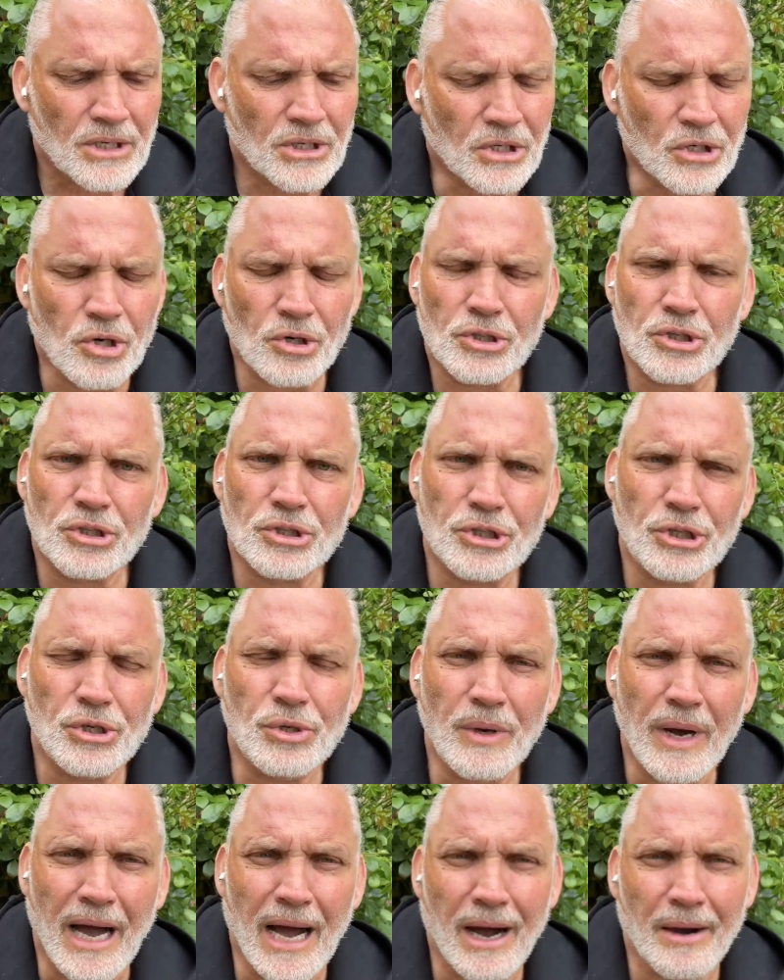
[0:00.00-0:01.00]
go to
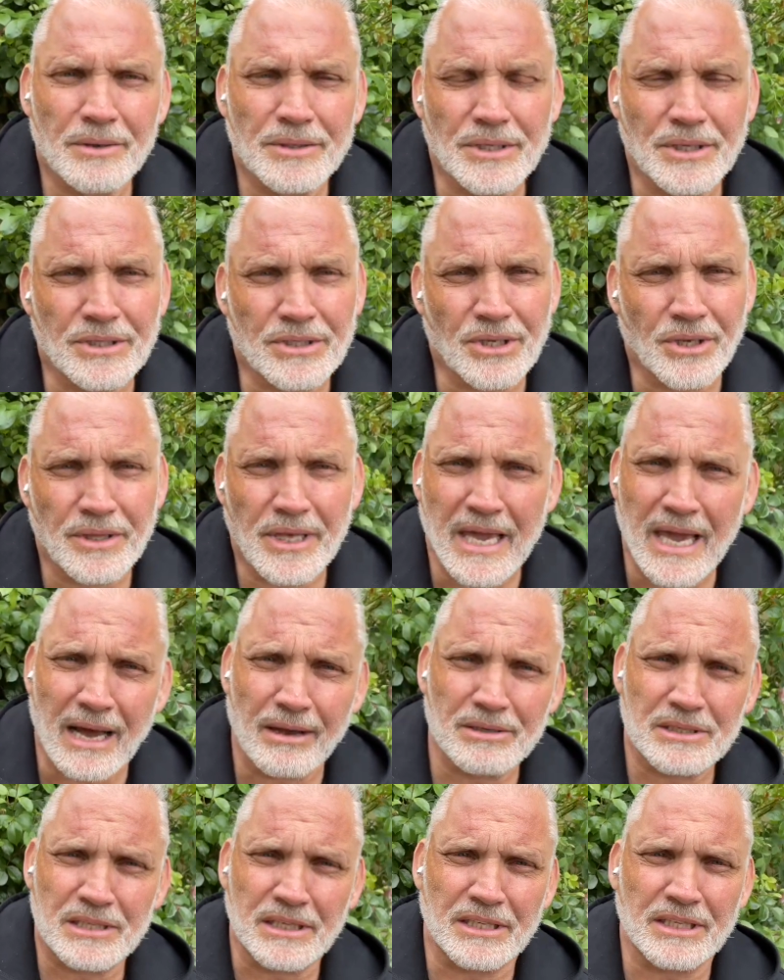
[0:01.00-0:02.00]
two houses on the
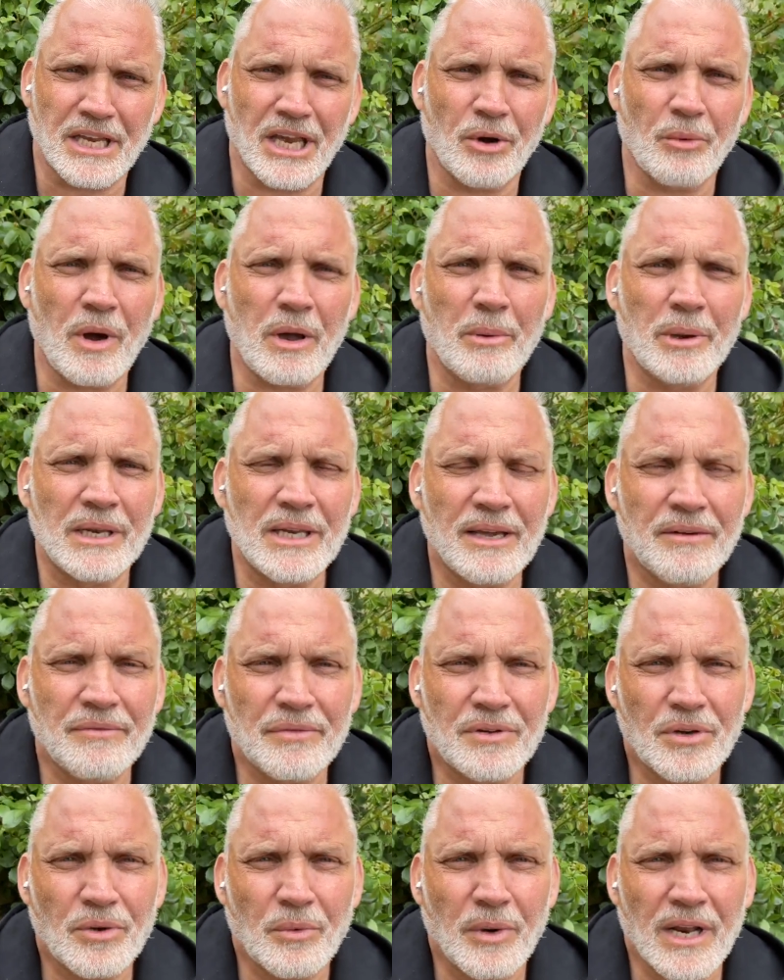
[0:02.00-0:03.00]
council estate where we
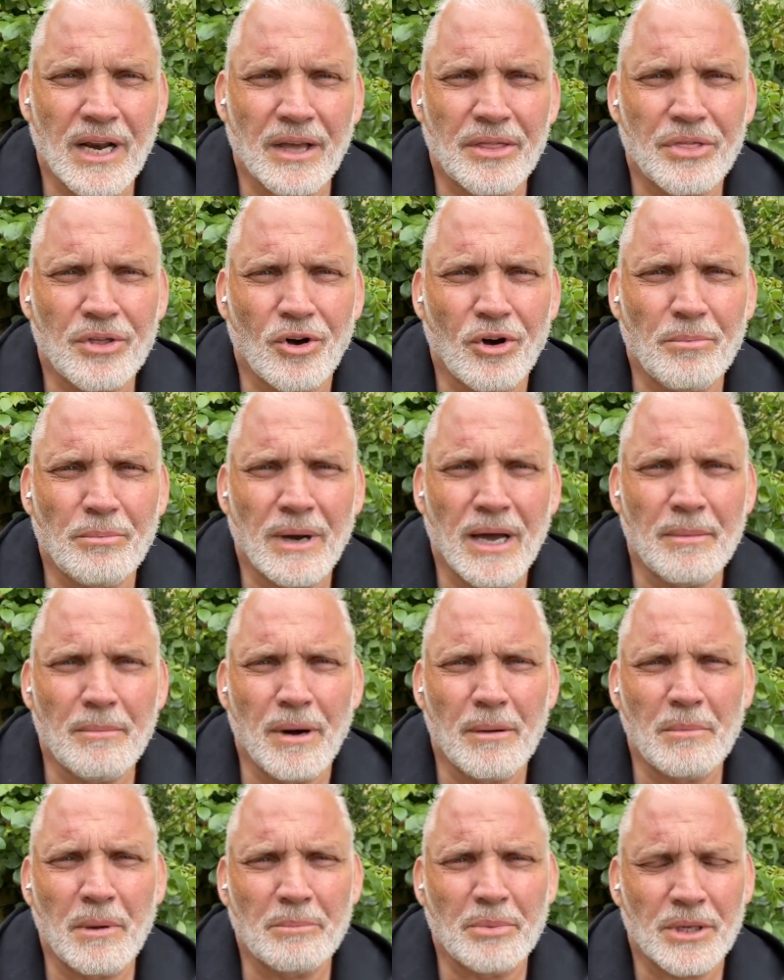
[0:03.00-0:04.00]
lived, where I thought my
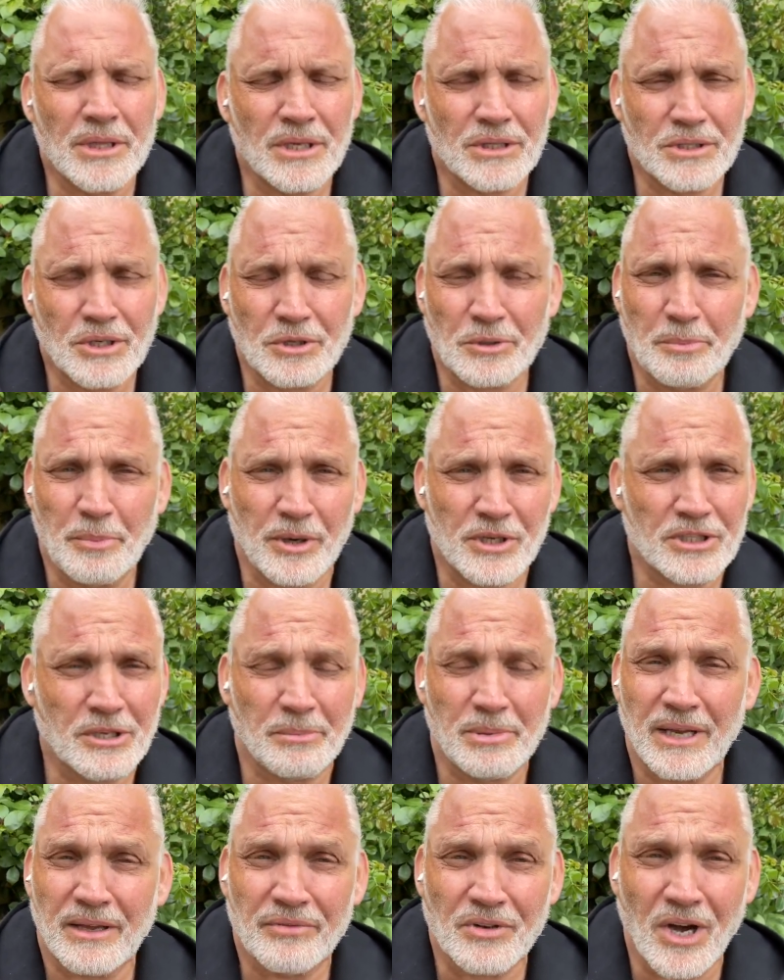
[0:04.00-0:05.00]
mum and brothers could
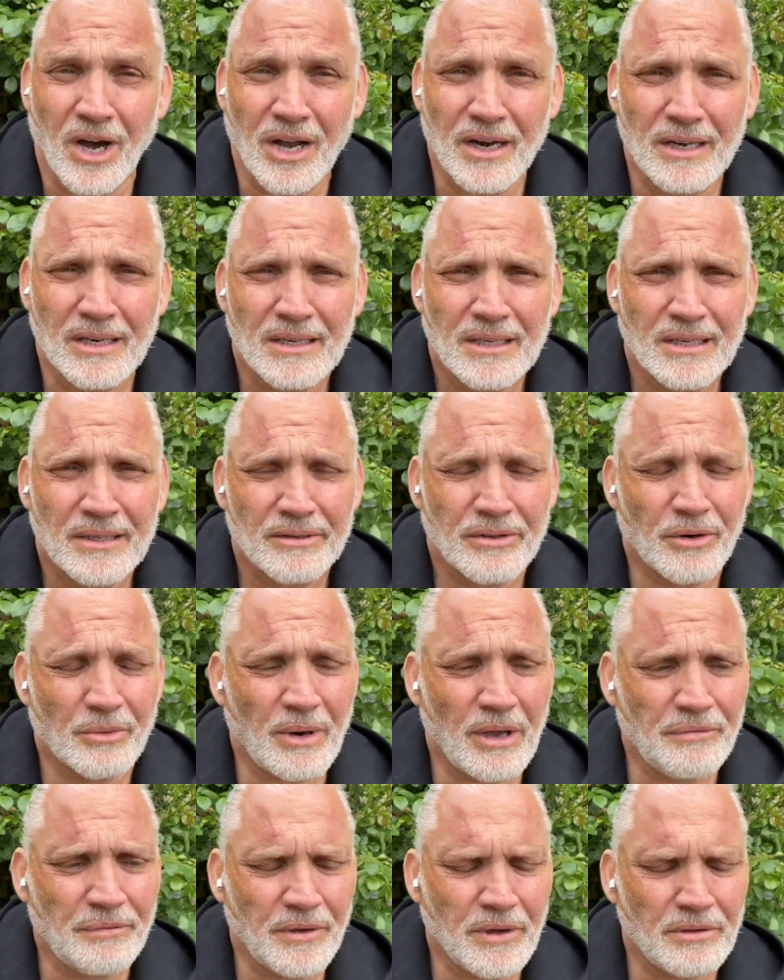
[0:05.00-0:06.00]
possibly have gone for
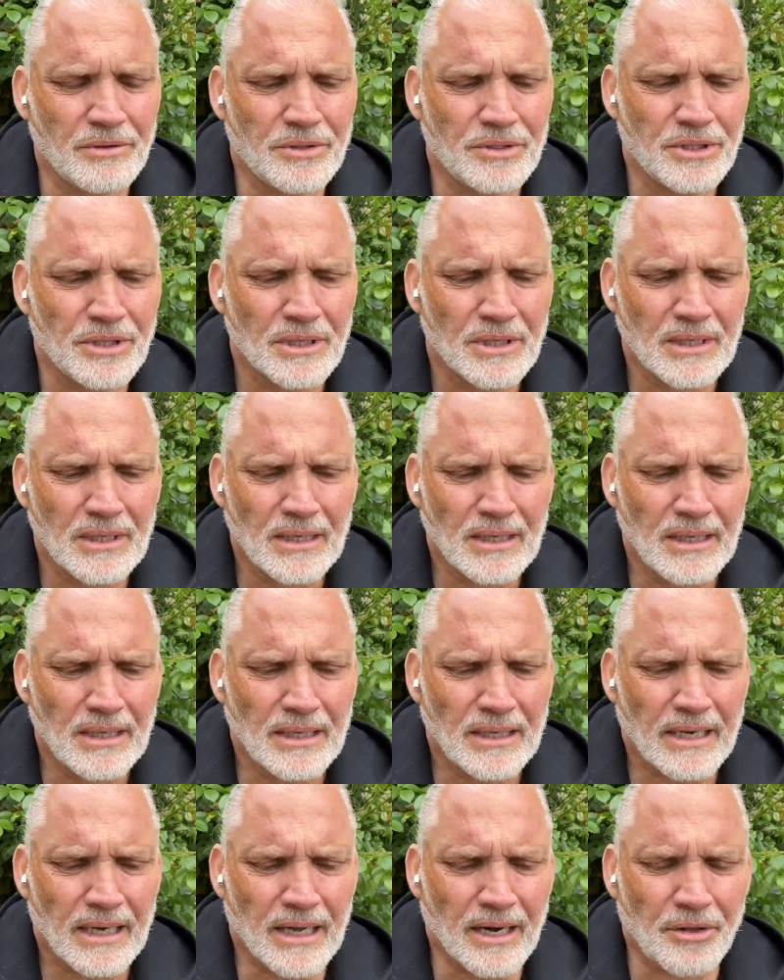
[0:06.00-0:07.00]
refuge.
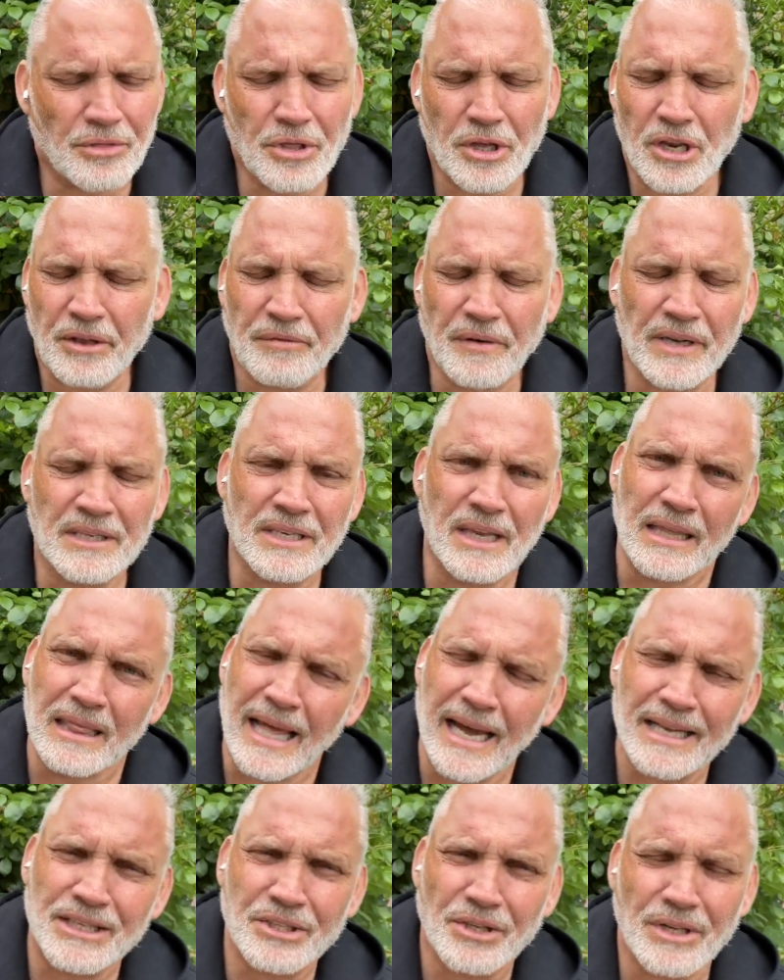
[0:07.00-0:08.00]
And I thought if I see
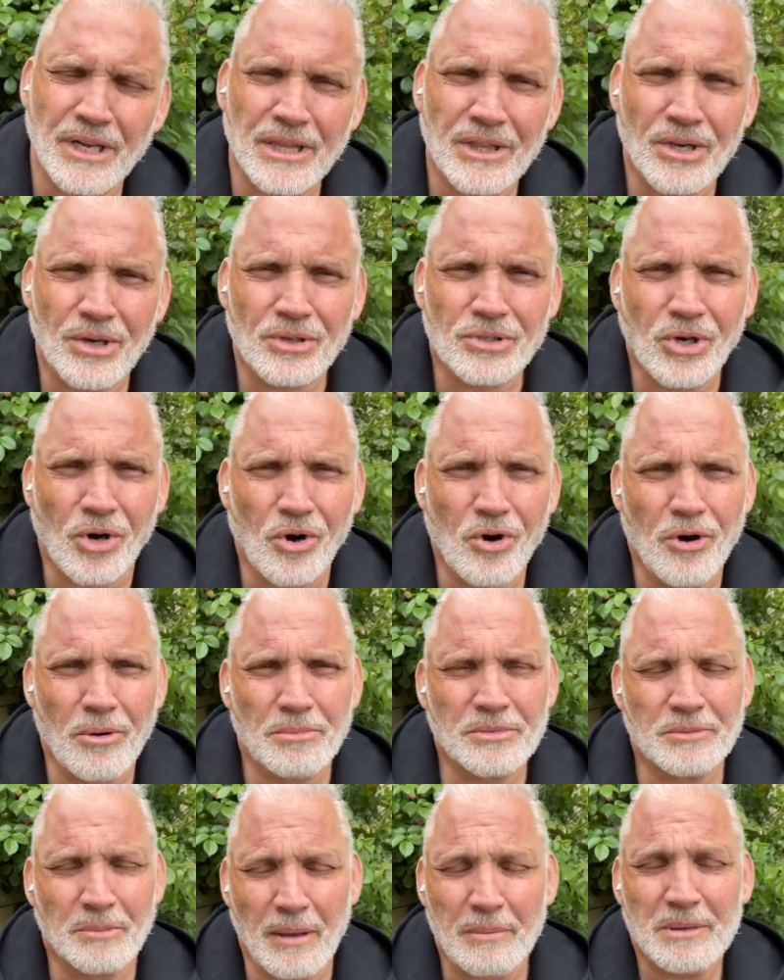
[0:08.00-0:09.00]
lights on in those
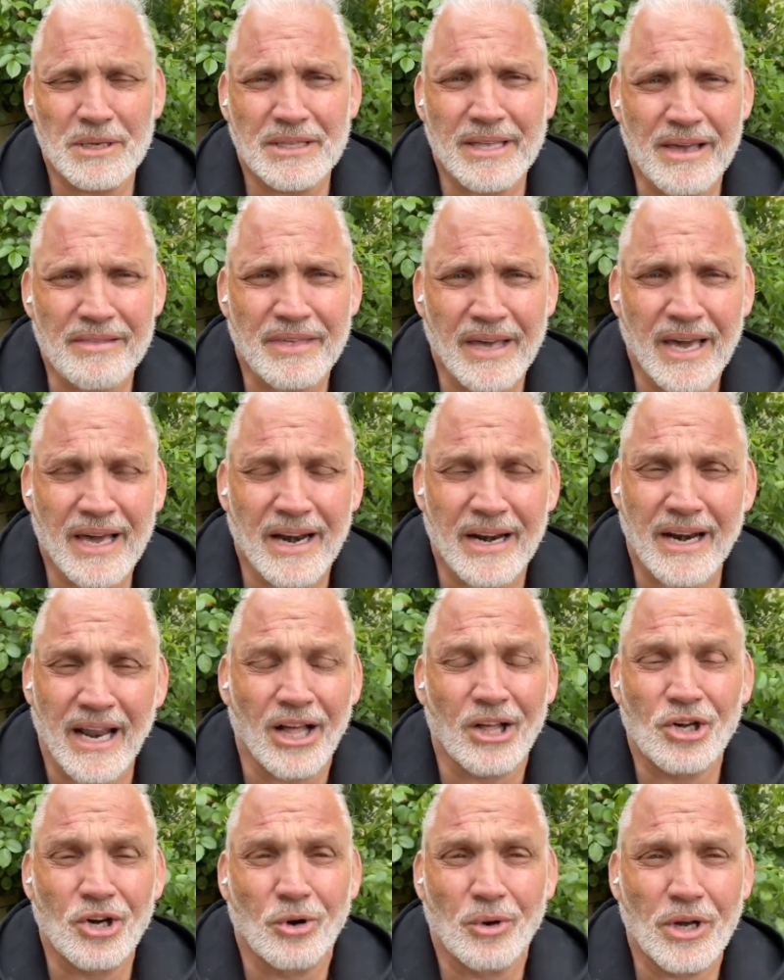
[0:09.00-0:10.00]
homes, maybe they're there and
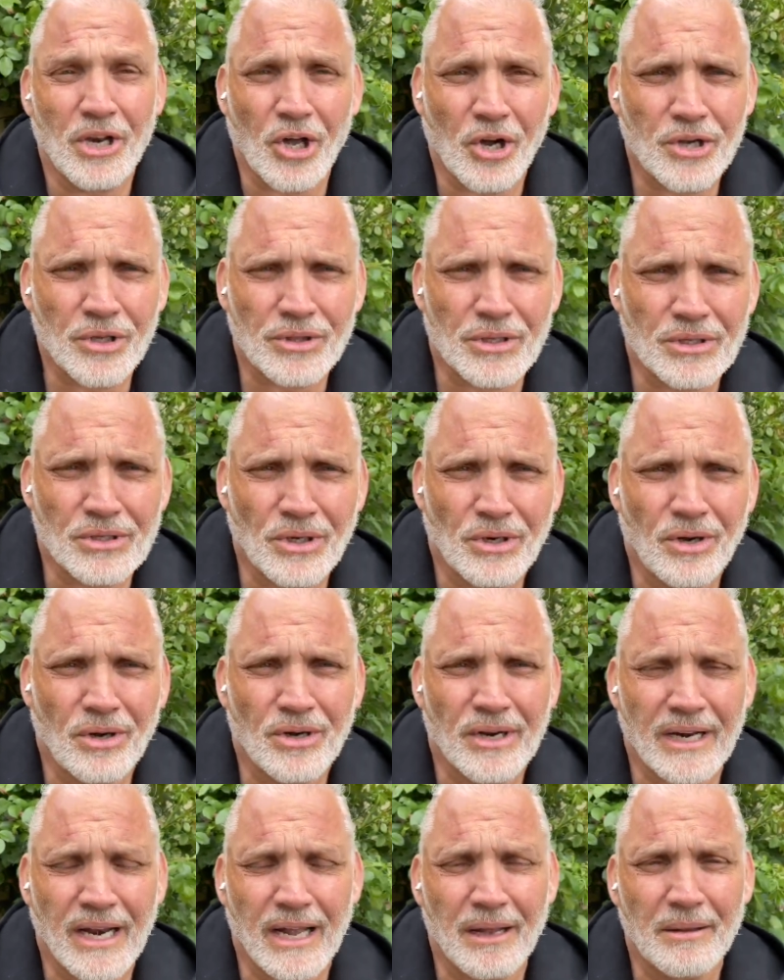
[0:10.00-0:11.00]
I'll go and knock at the
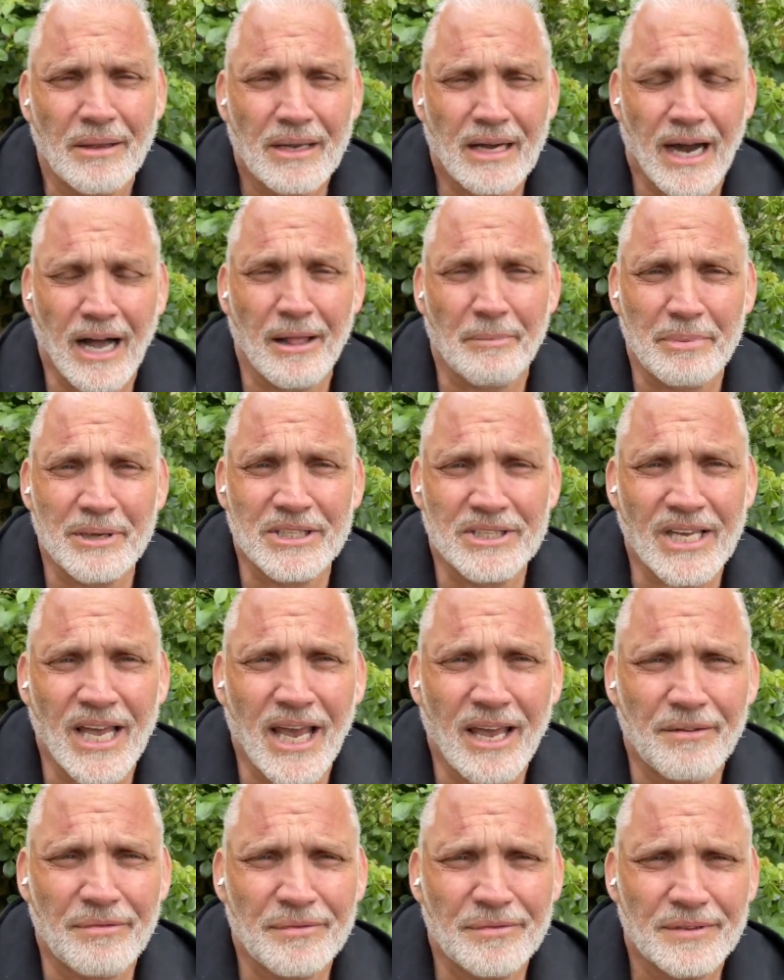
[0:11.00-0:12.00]
door and I'll, I'll be
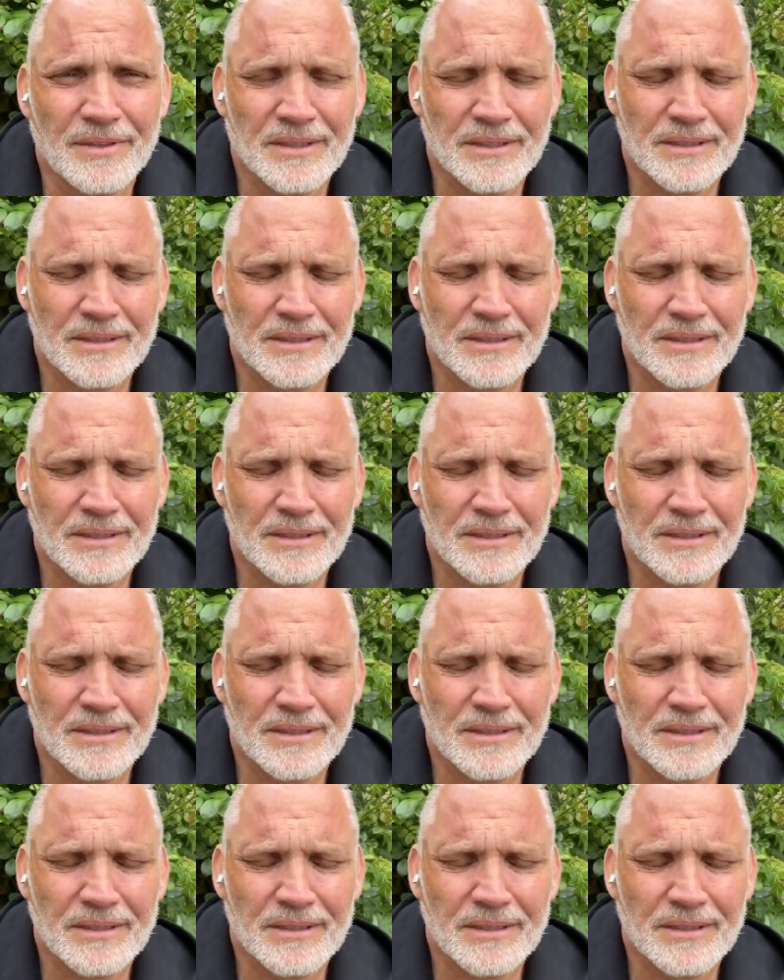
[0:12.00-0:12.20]
safe.